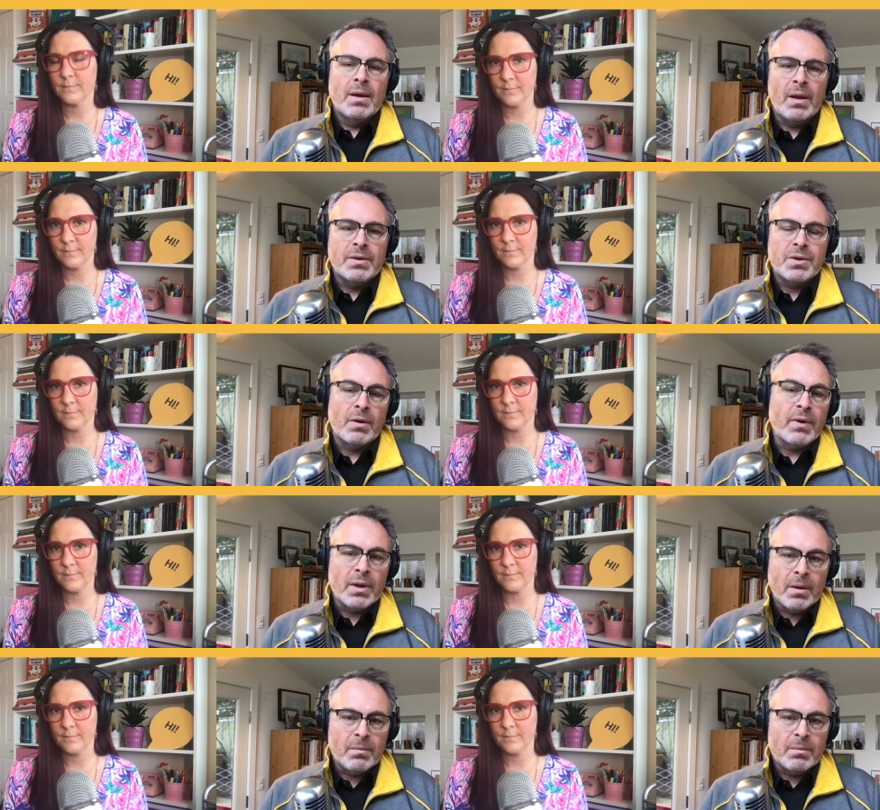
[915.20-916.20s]
Speaker 1: and
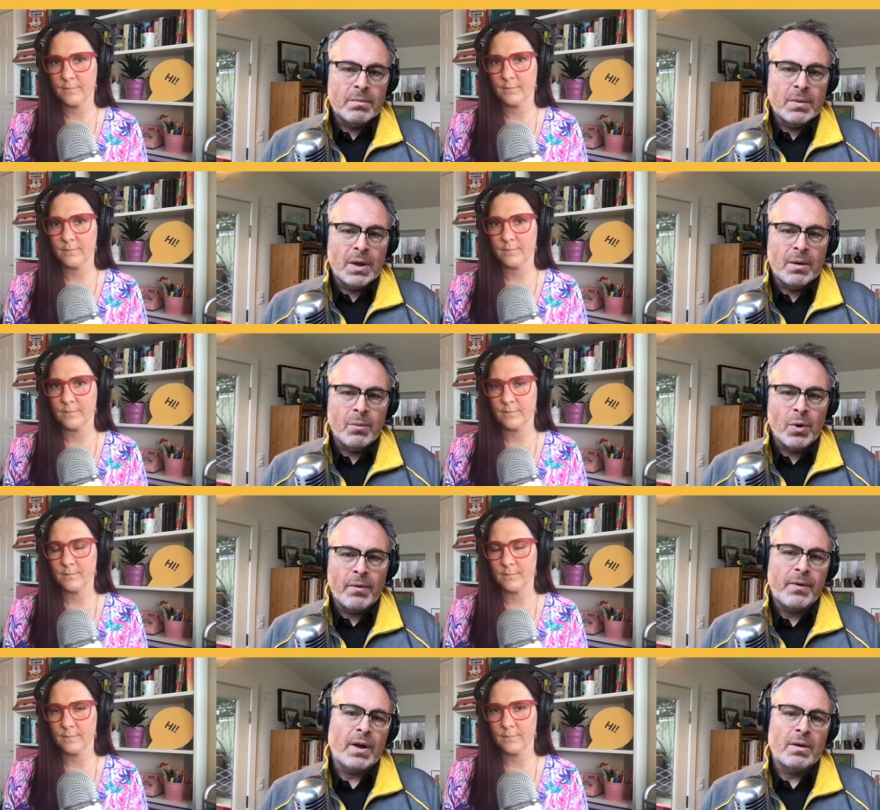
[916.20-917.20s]
serving them in a more
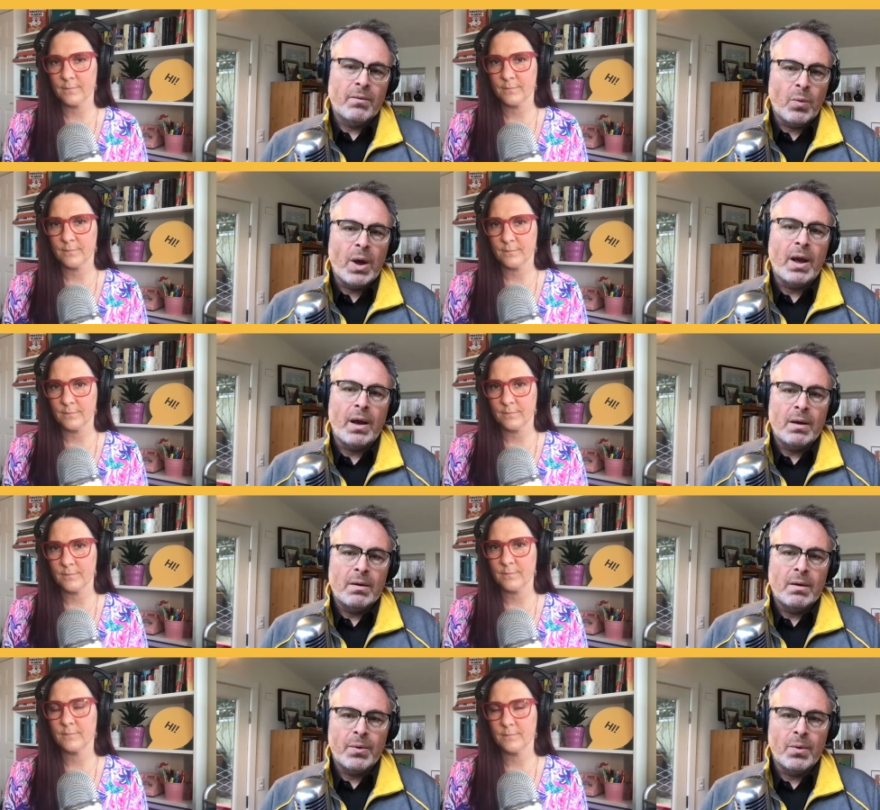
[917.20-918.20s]
effective way
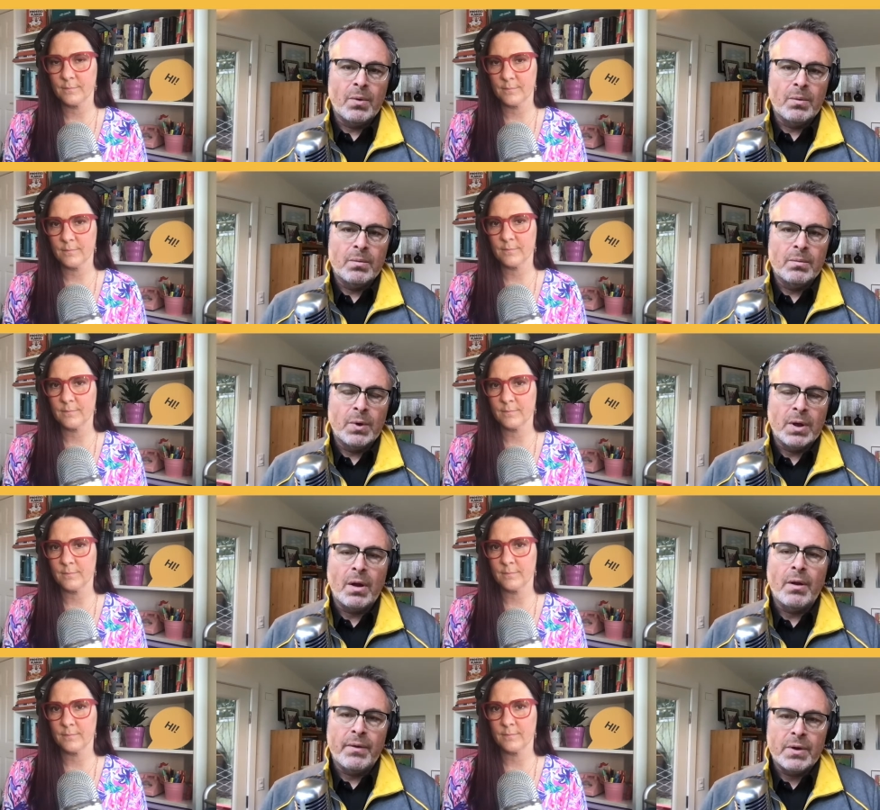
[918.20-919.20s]
through really
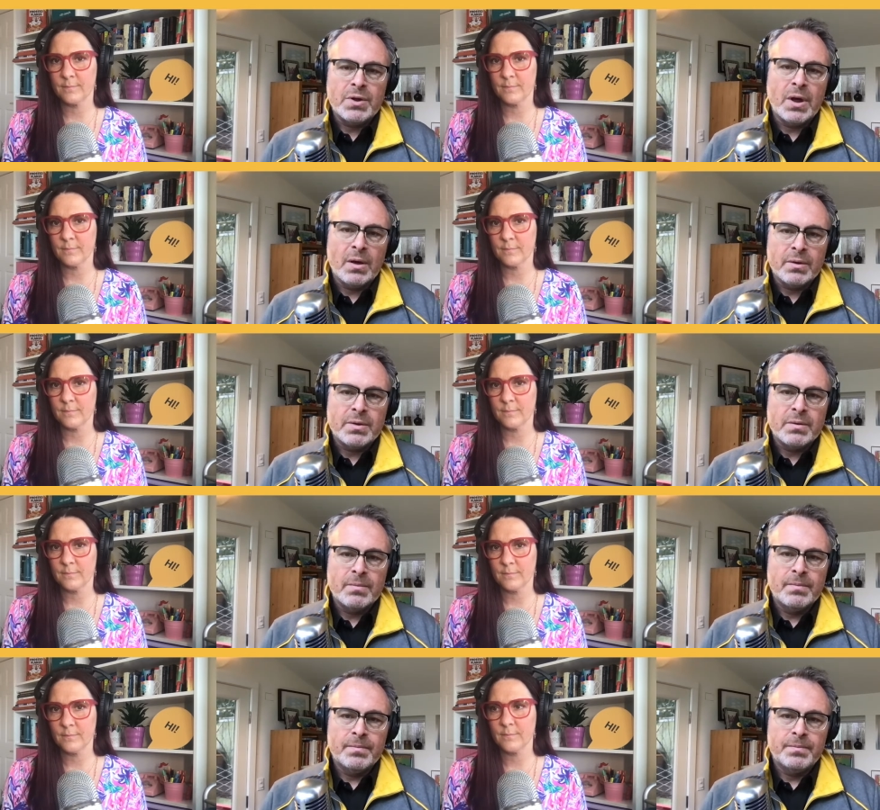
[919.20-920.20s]
all of their channels.
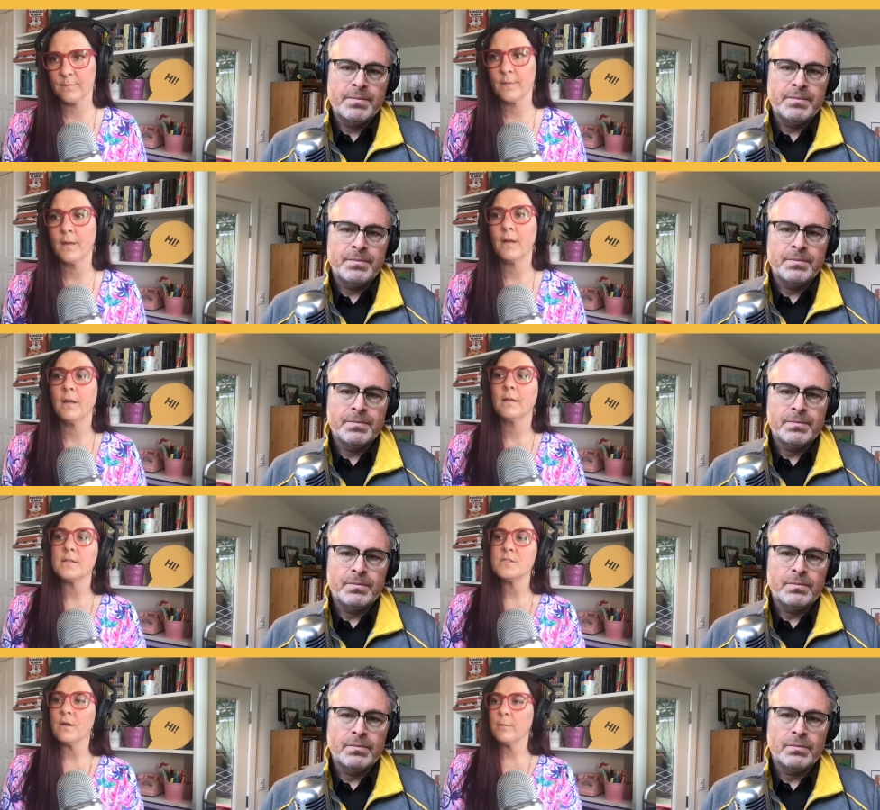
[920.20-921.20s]

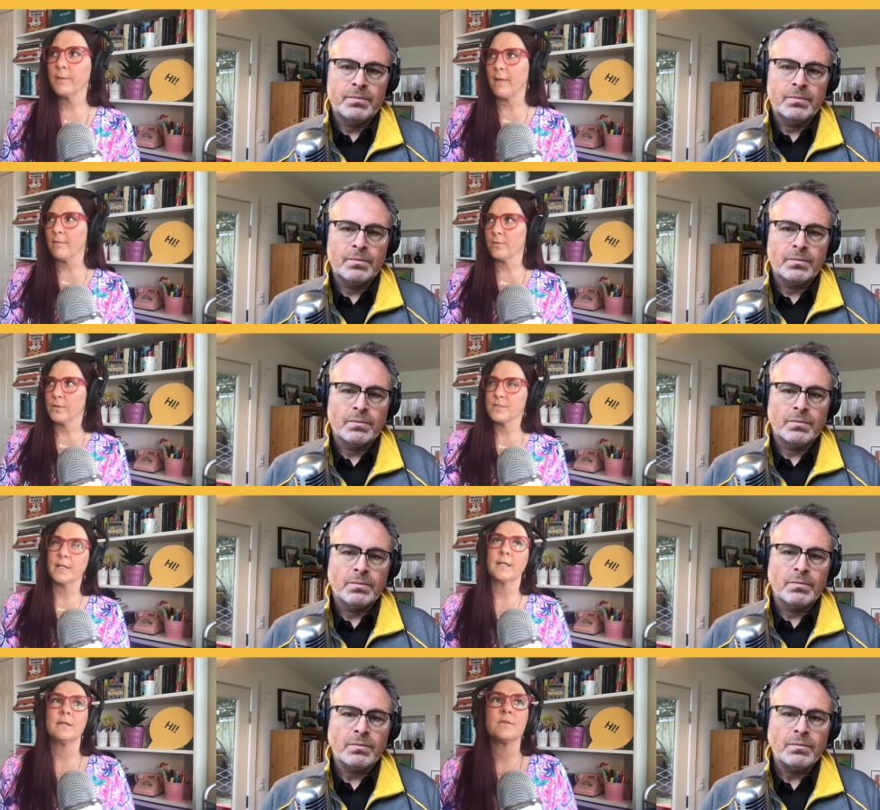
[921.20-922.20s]
Speaker 2: Let's talk about that for a
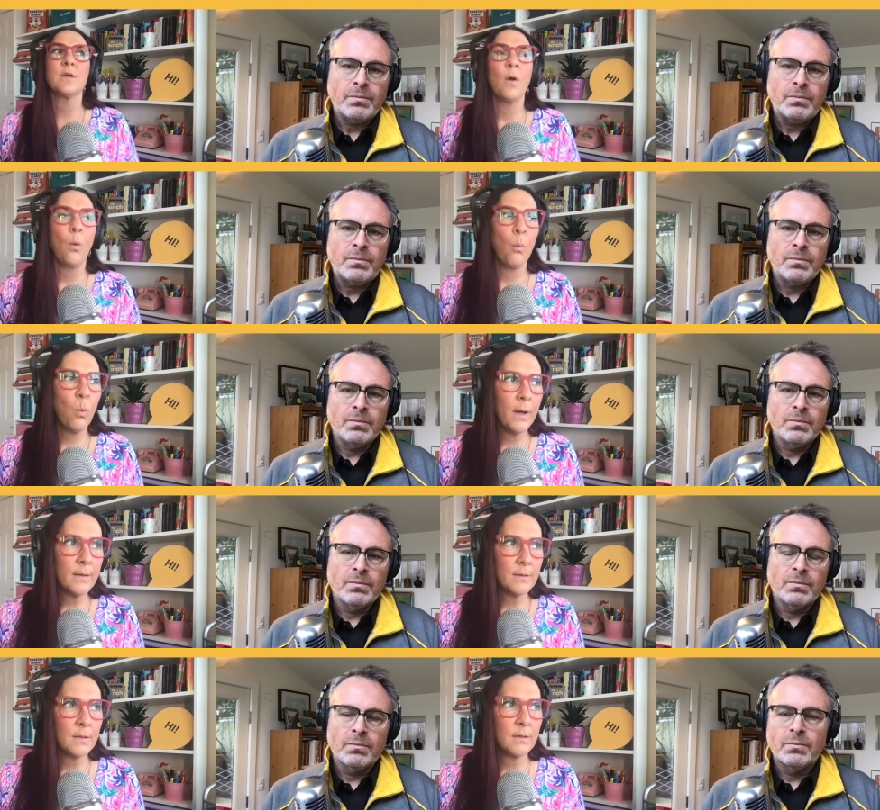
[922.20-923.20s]
second.
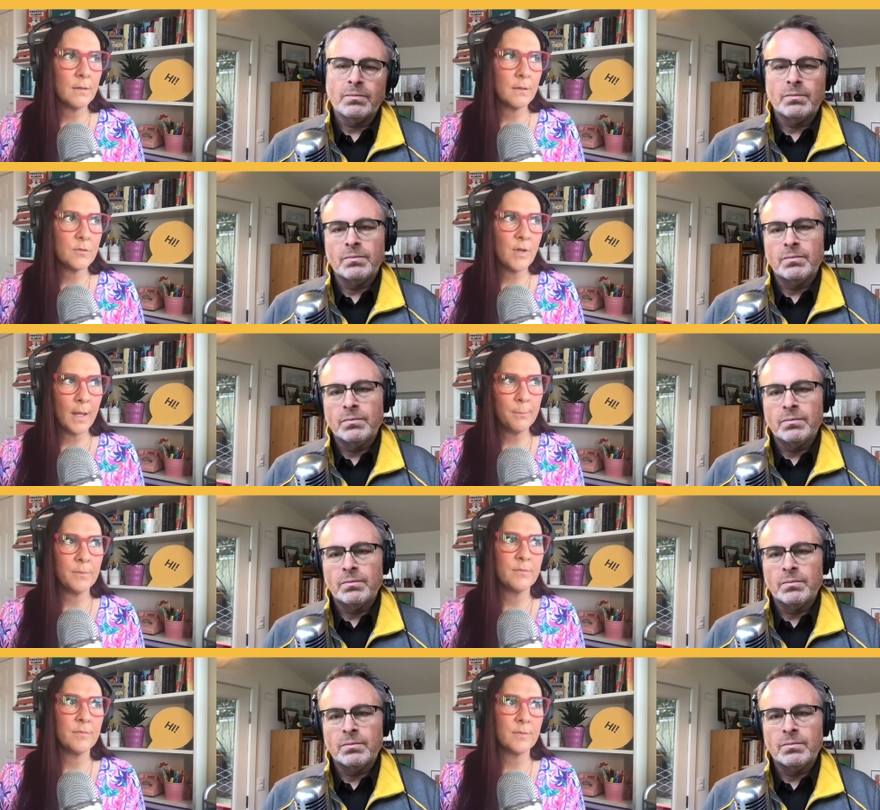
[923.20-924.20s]
What
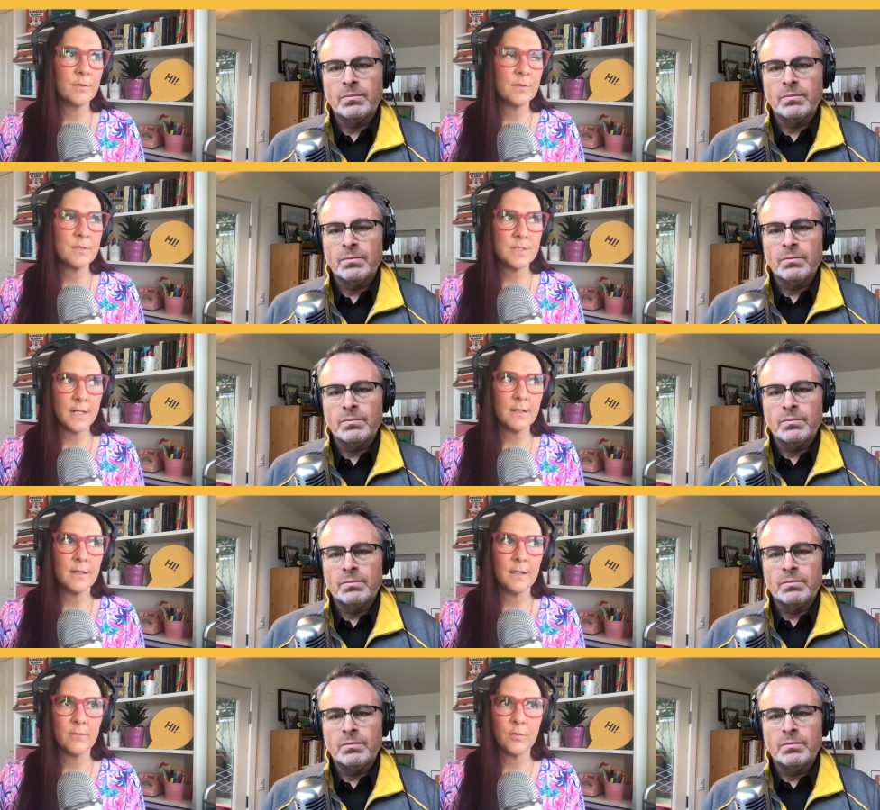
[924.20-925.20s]
type of data
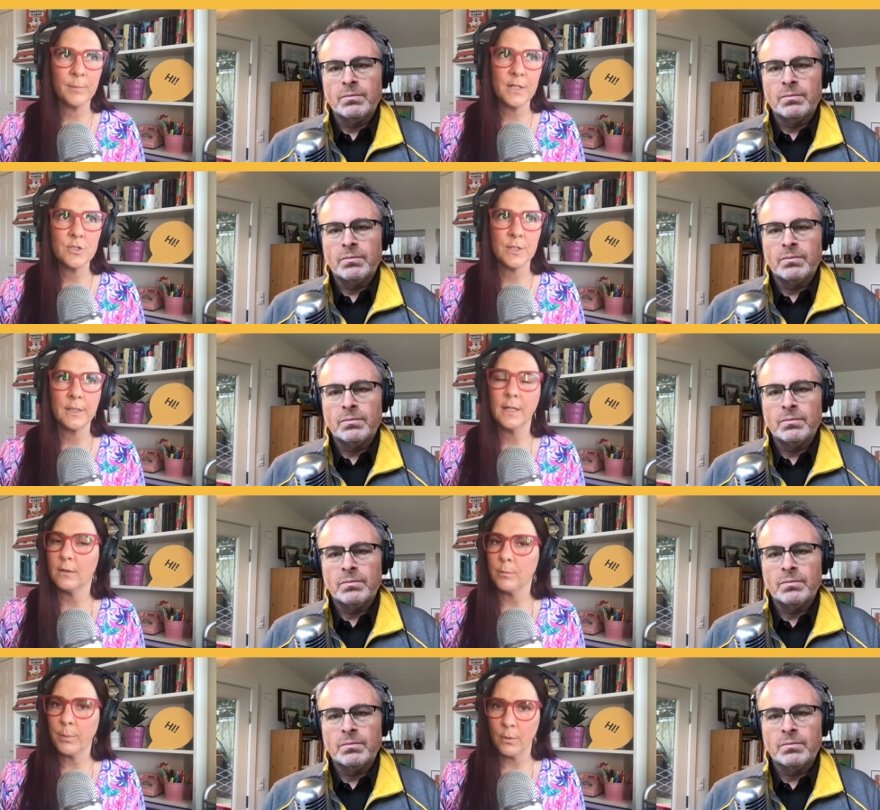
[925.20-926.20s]
and information
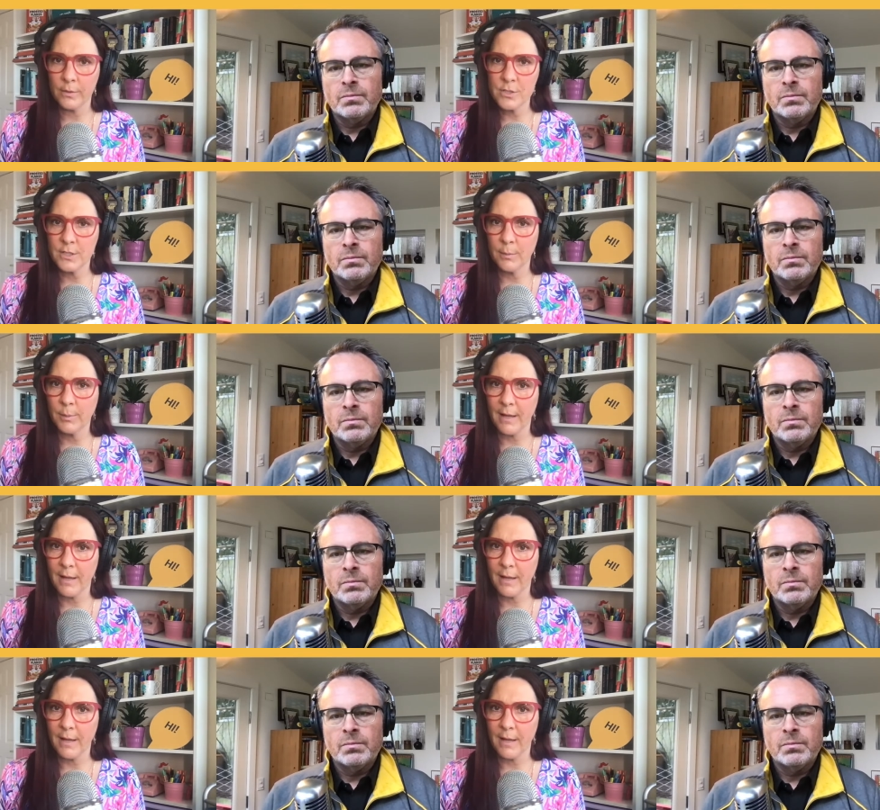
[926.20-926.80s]
can you pull into your